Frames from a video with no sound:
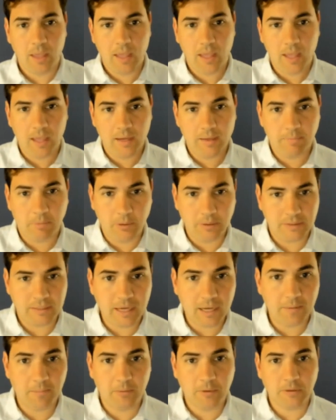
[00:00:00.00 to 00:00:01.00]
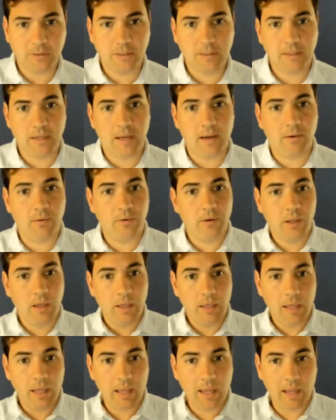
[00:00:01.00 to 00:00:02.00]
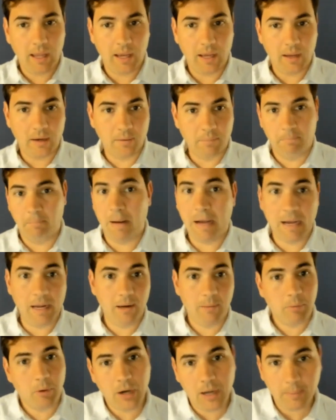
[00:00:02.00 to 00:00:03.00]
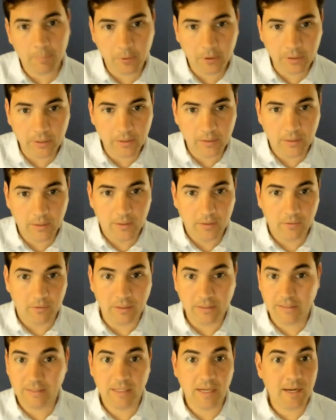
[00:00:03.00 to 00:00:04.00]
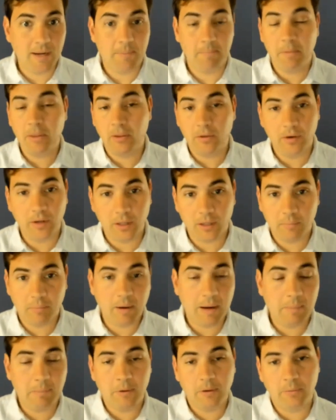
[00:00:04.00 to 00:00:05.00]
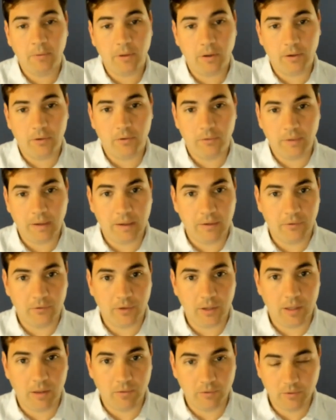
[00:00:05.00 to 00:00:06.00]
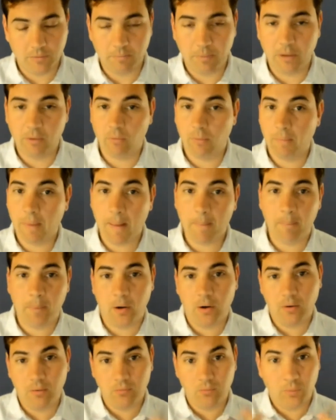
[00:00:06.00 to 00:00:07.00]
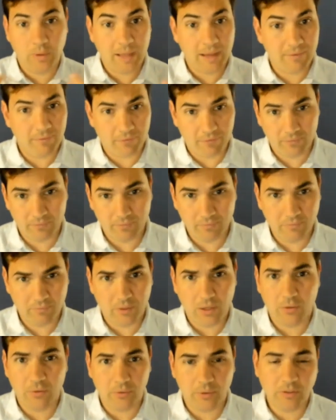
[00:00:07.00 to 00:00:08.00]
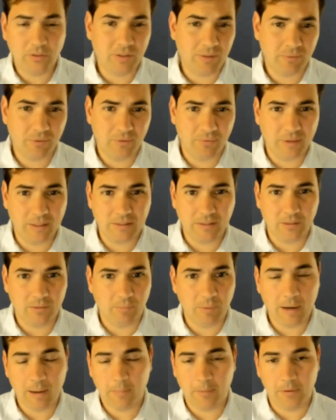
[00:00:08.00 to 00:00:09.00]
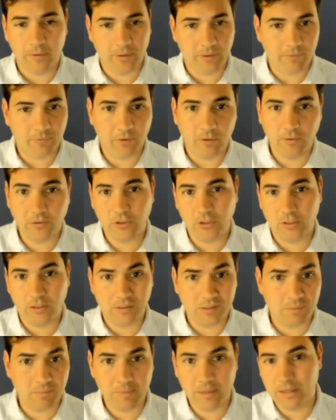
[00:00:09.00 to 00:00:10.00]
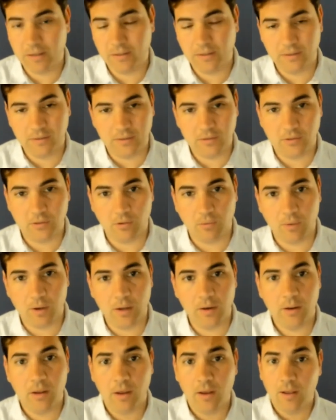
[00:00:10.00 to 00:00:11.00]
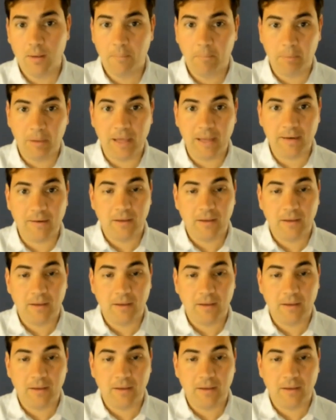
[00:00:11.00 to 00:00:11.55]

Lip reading: and put 10% down and buy a property, let's say $1 million property with $100,000. But remember, we have other things you have to invest in the property, like furnishings, amenities, and so on. But